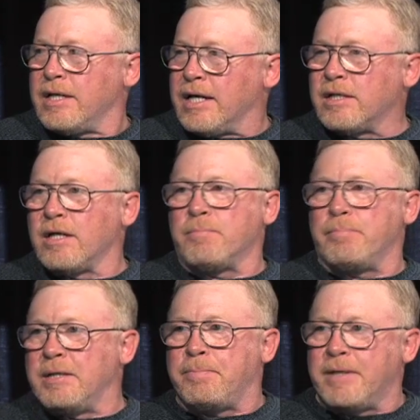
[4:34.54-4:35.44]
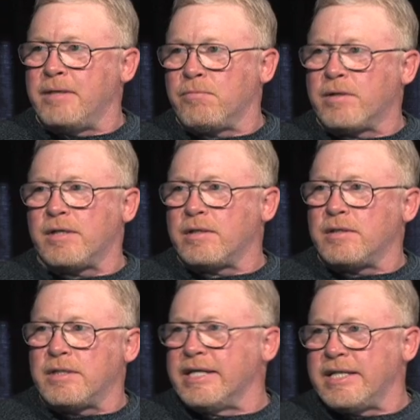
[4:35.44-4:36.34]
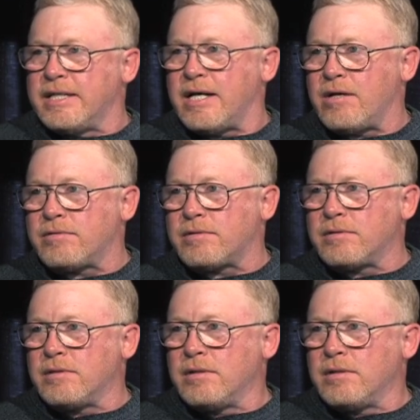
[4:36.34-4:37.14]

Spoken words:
and letting BP run the hen house,